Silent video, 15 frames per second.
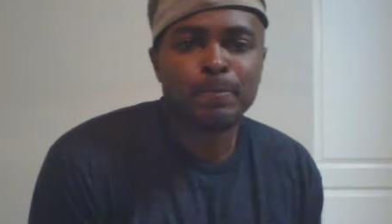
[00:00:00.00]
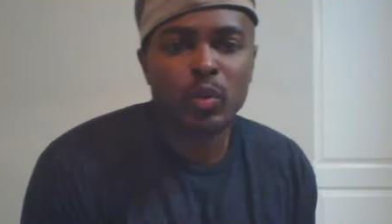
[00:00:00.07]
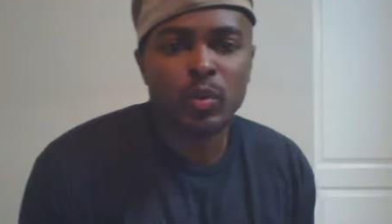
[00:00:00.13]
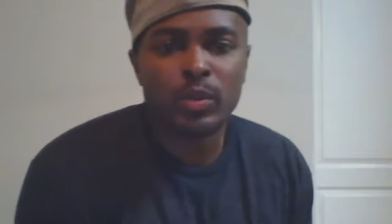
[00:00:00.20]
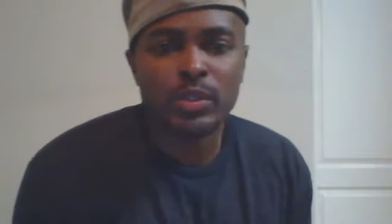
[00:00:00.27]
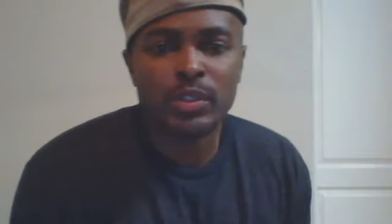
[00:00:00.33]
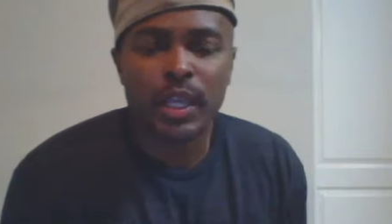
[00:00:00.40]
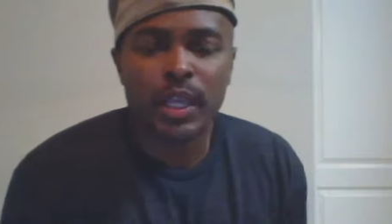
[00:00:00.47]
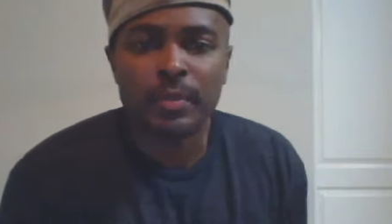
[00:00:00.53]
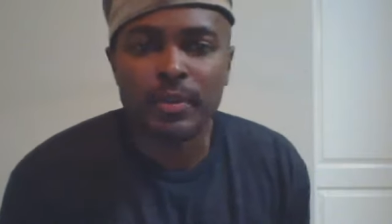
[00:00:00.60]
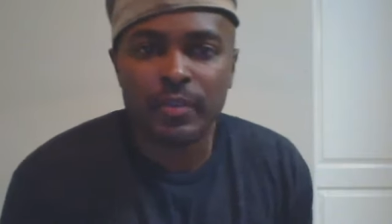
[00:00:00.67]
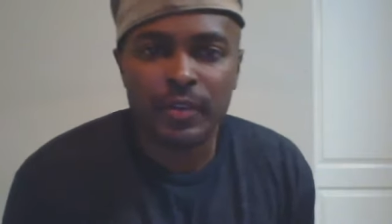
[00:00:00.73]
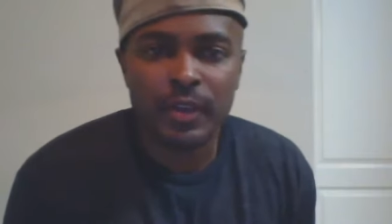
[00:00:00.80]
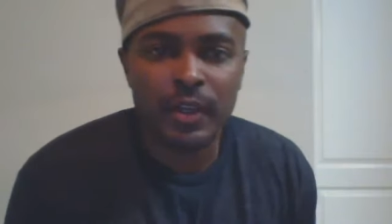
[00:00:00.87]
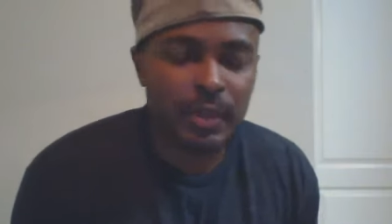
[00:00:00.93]
what's
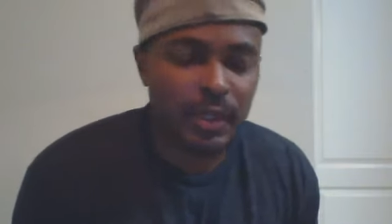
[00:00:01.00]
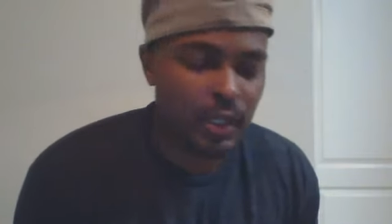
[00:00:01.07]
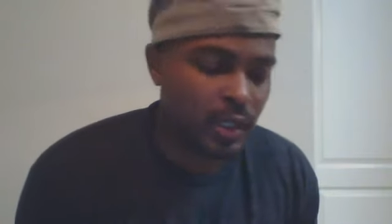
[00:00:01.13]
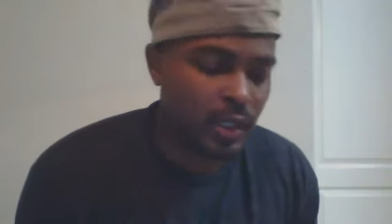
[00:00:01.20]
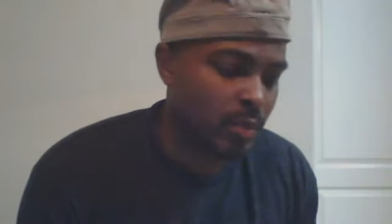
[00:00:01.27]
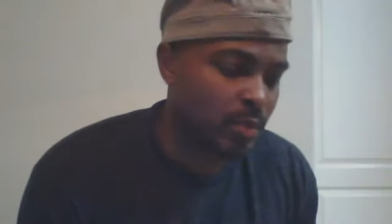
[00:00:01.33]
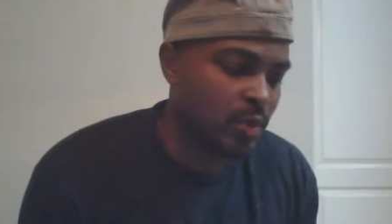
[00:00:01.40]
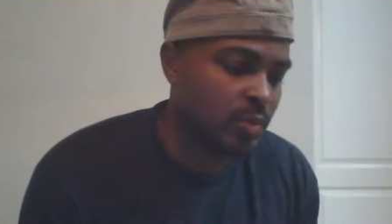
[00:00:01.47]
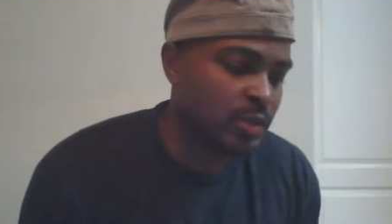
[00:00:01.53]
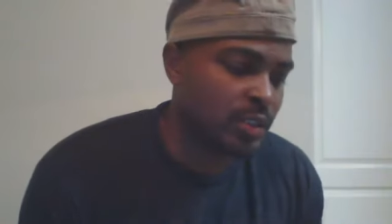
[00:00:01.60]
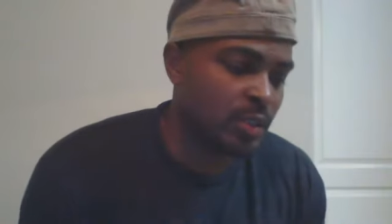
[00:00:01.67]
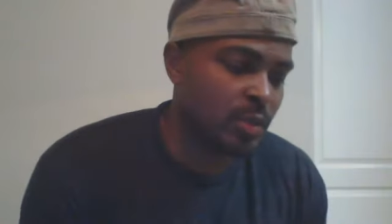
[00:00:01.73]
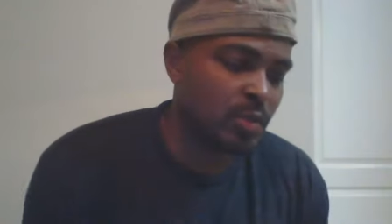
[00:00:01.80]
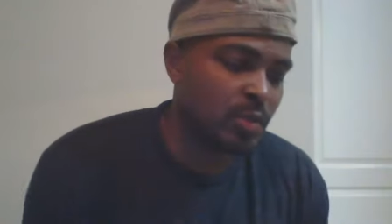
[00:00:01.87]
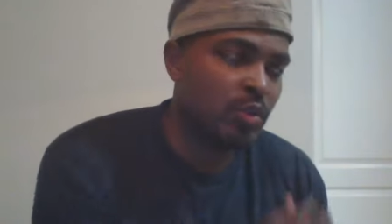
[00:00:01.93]
happening, fam? LAR movement
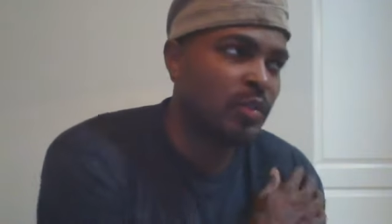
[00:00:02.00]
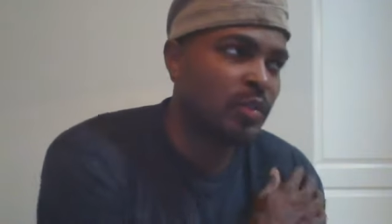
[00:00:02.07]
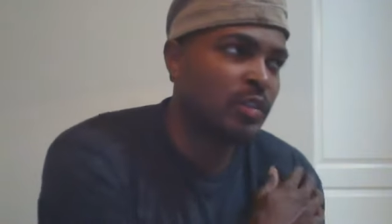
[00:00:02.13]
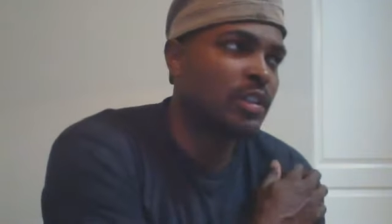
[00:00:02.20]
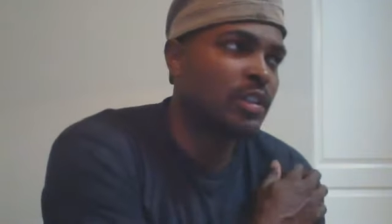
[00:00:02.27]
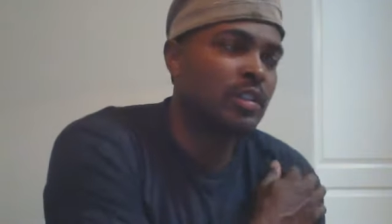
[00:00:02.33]
still moving.